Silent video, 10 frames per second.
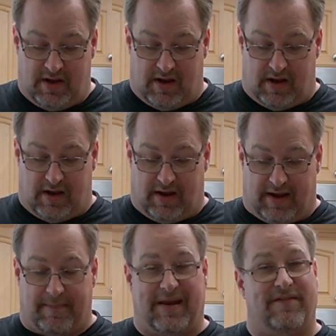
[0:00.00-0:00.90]
And
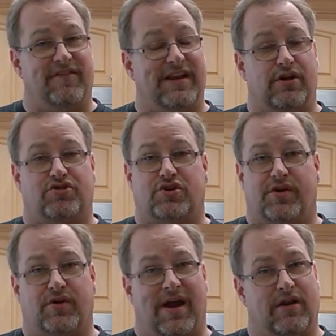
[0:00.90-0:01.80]
I made a video
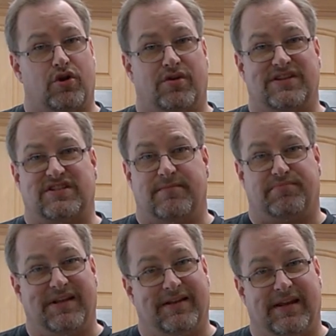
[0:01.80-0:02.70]
showing you how to cook this
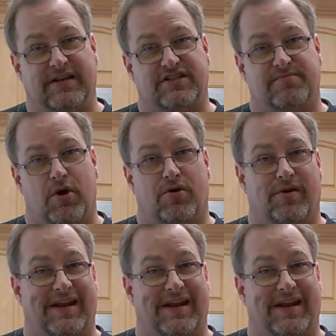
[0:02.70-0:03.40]
completely in the smoker,